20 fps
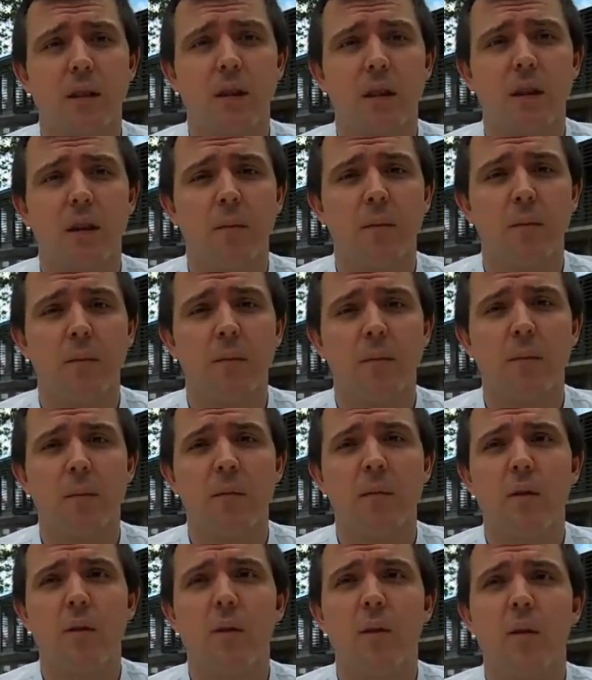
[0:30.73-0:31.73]
Um,
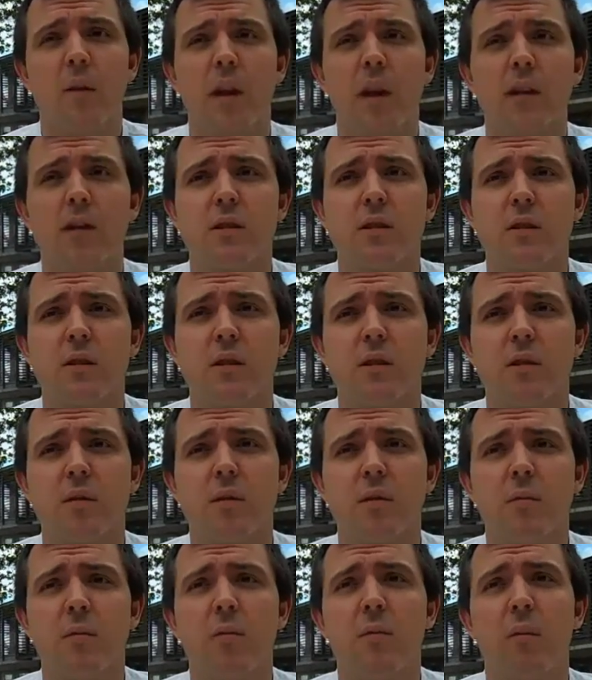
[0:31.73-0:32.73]
that's
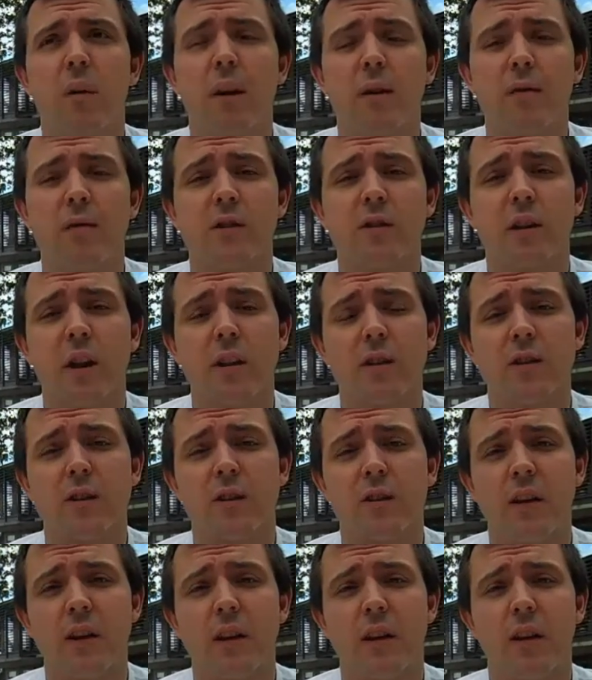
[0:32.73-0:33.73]
breakfast, lunch,
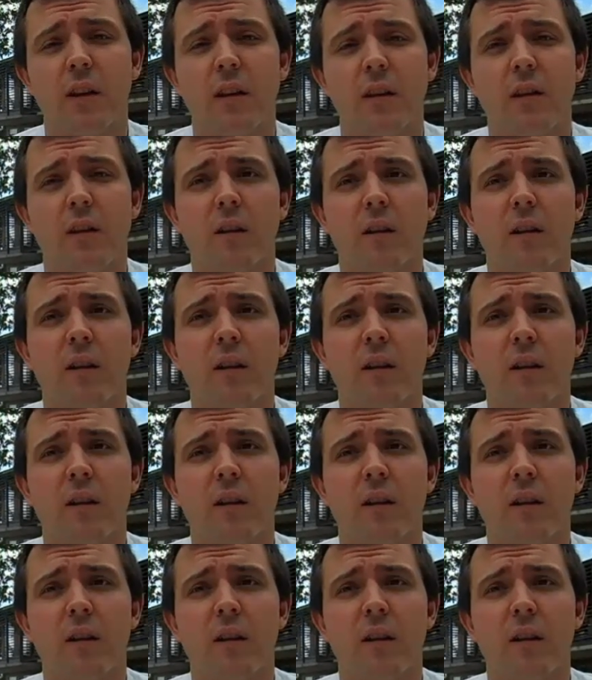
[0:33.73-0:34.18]
and dinner,